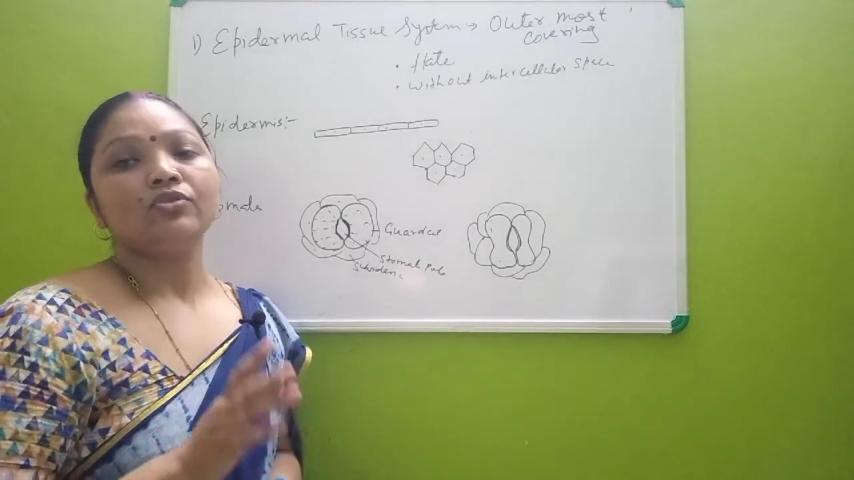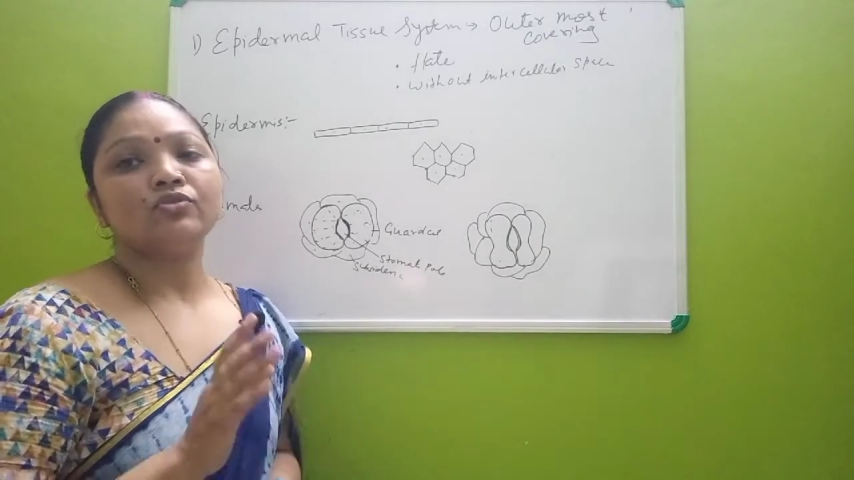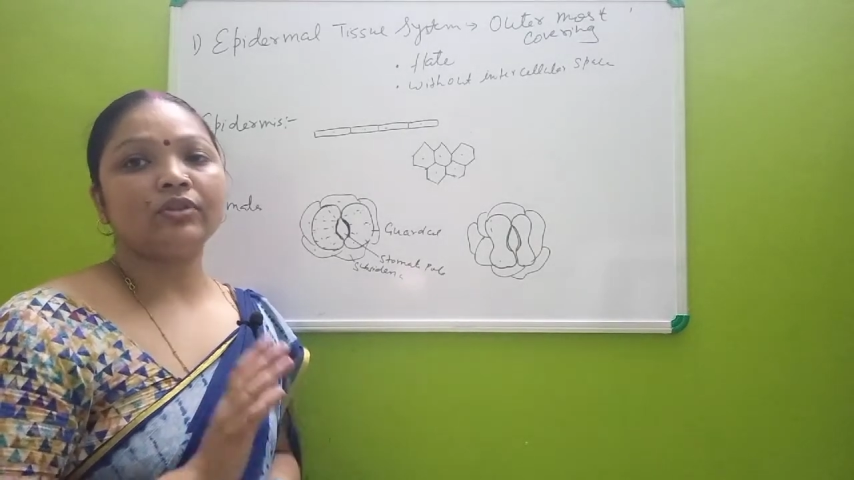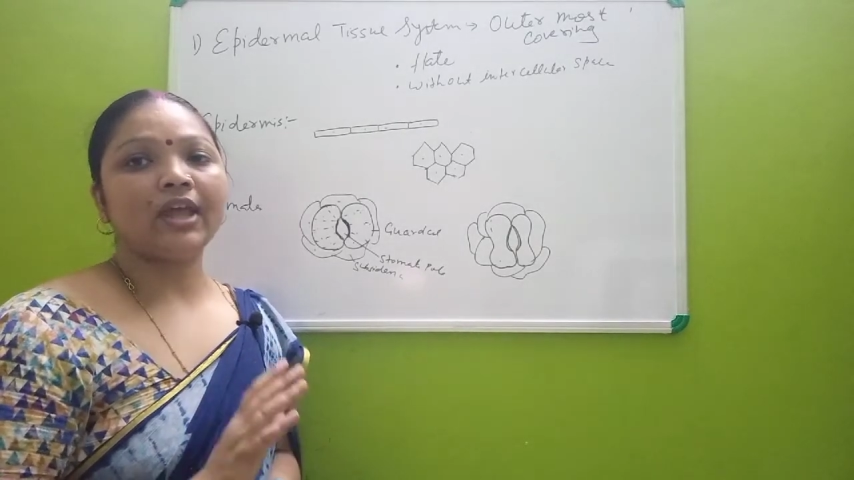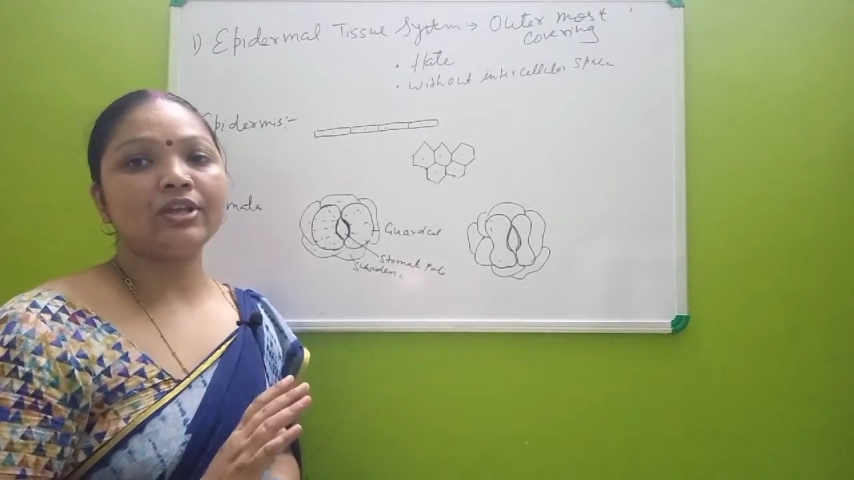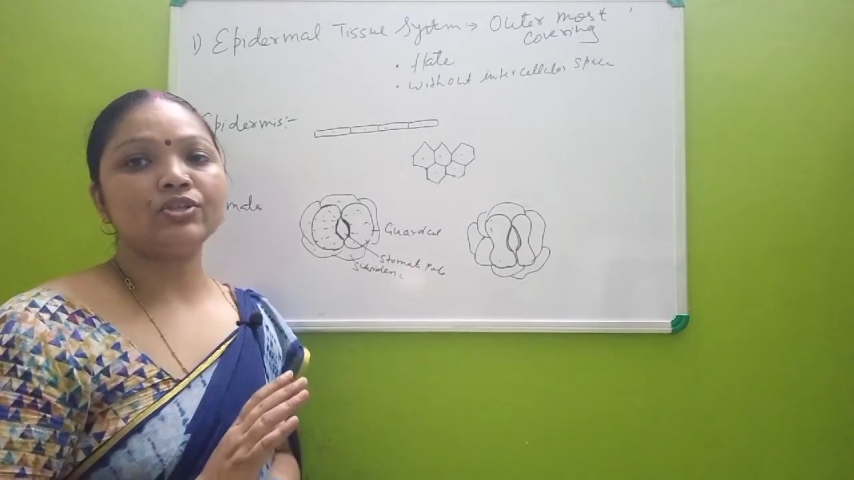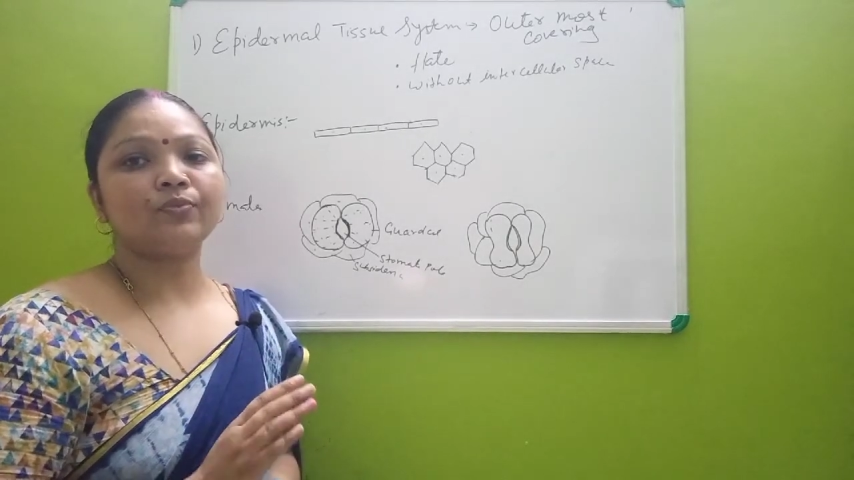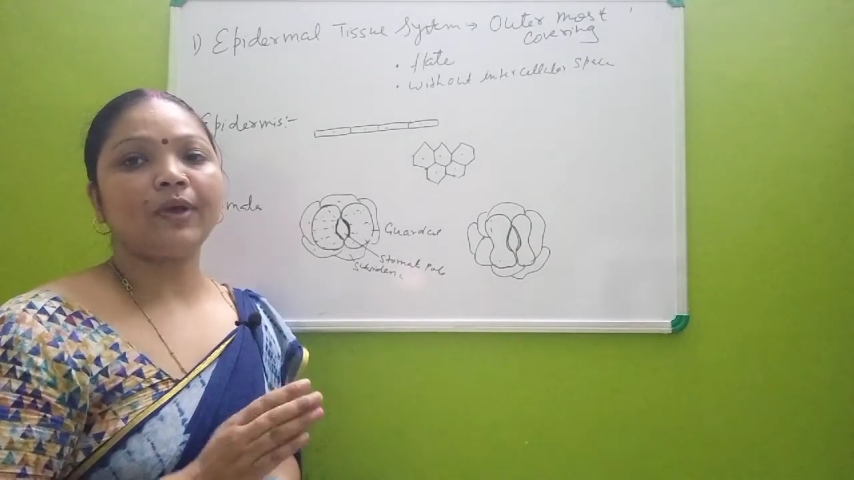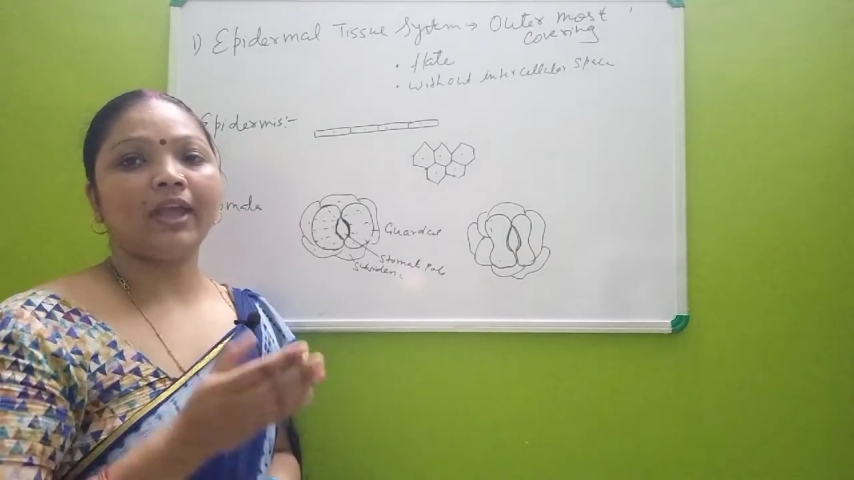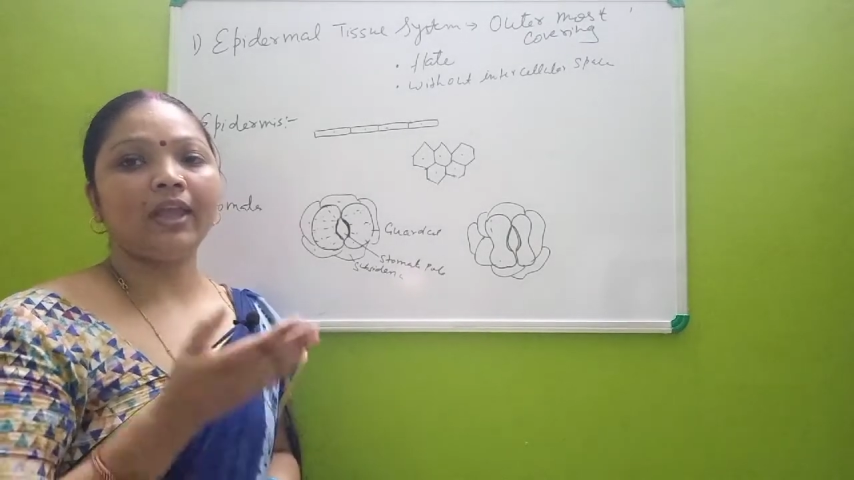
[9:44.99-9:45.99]
So that's
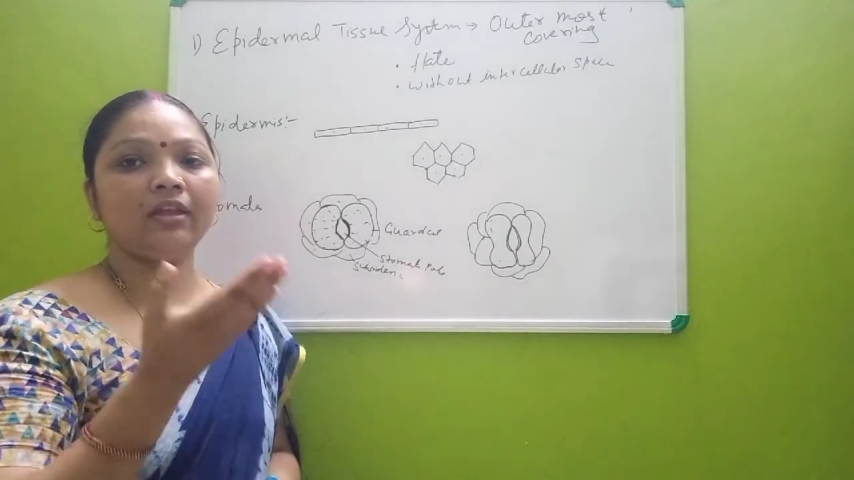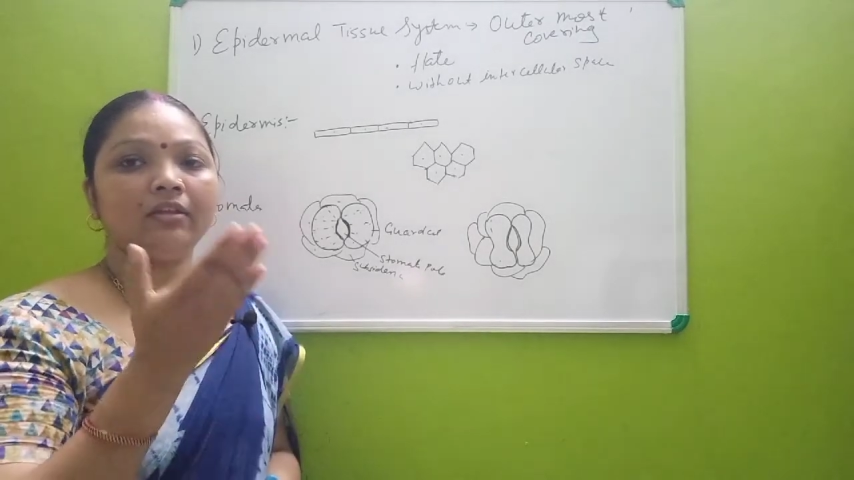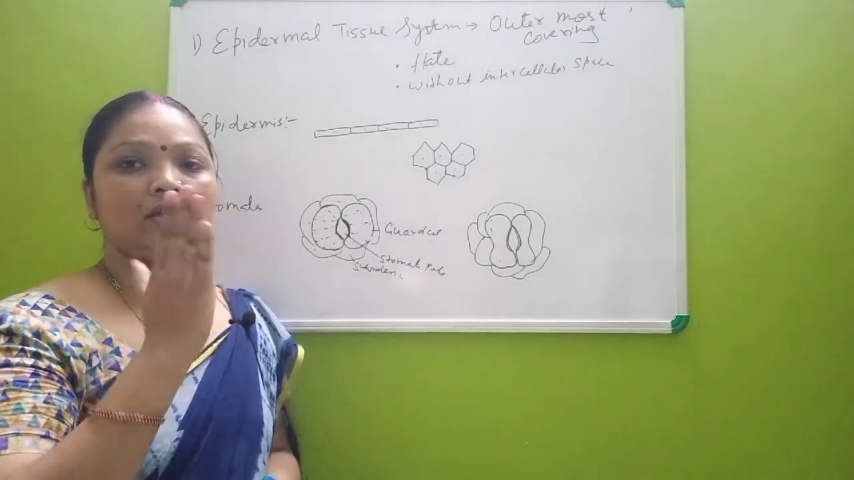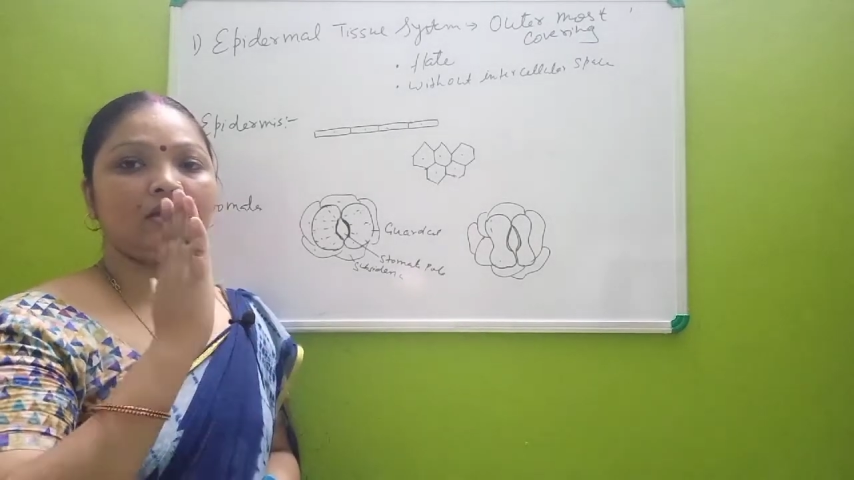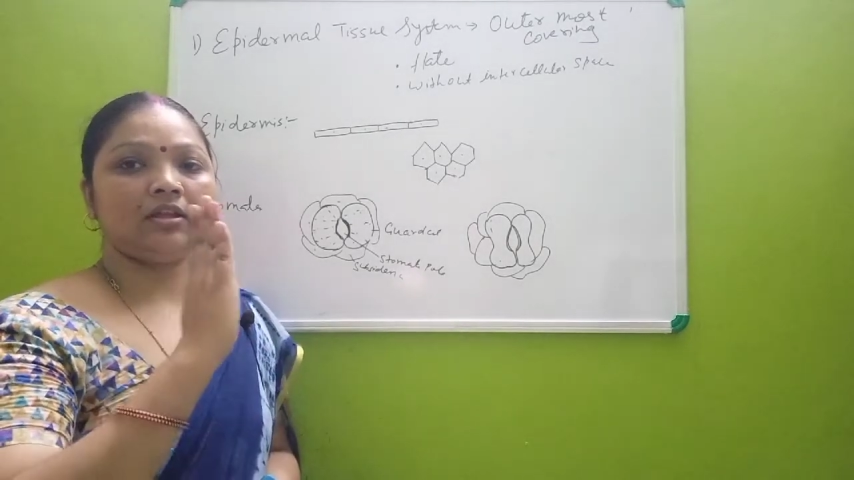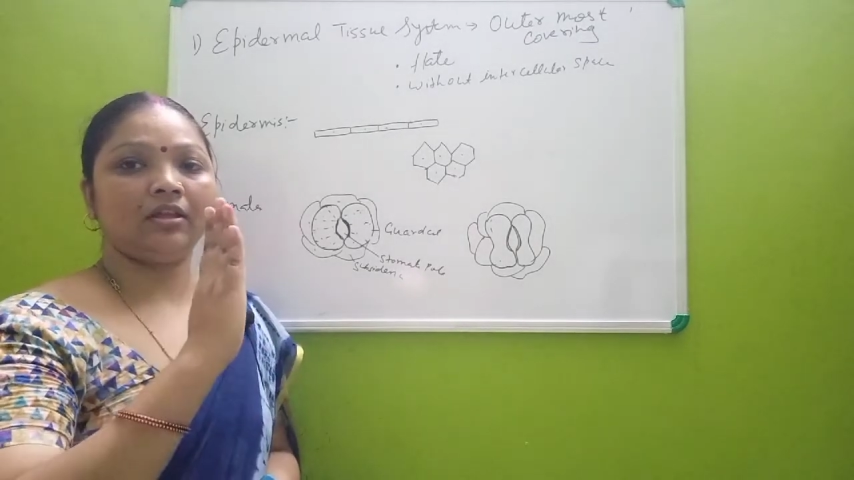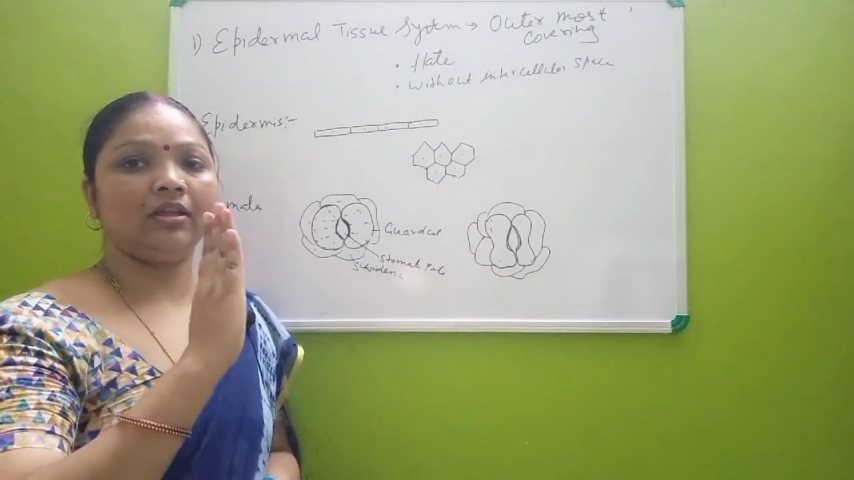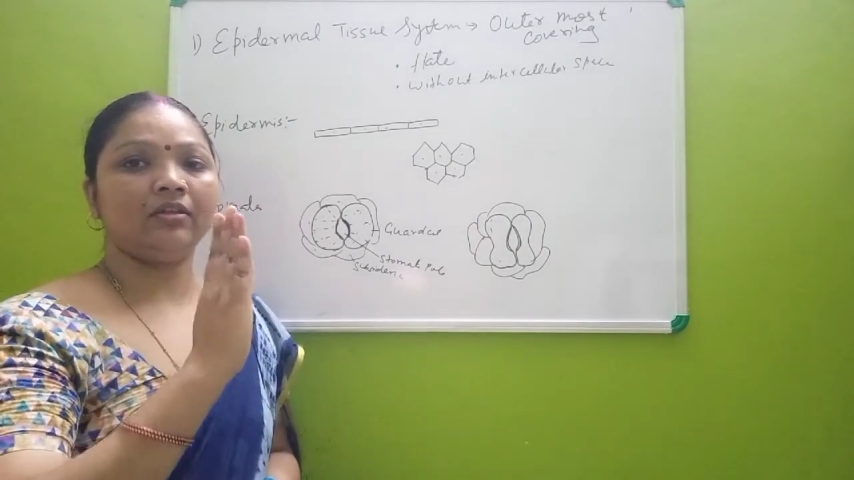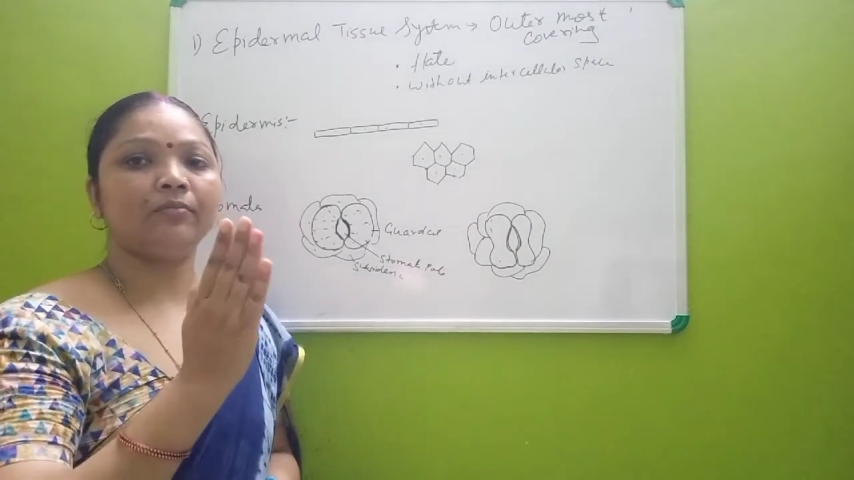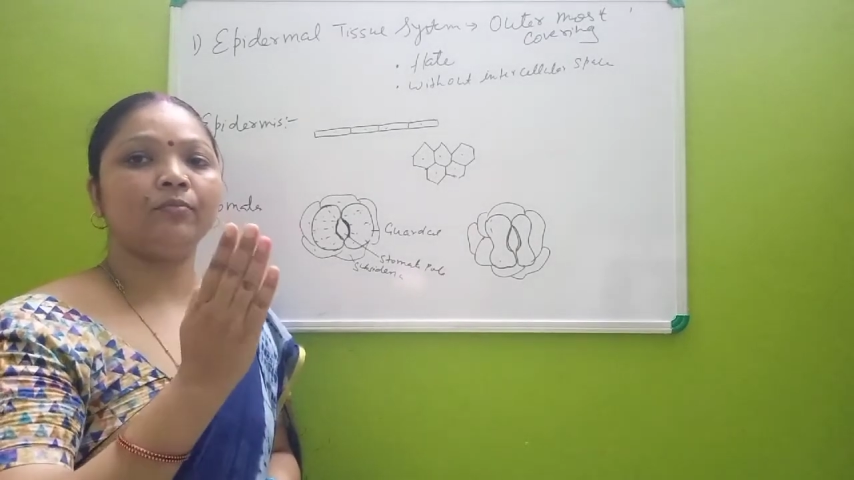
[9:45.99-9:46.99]
why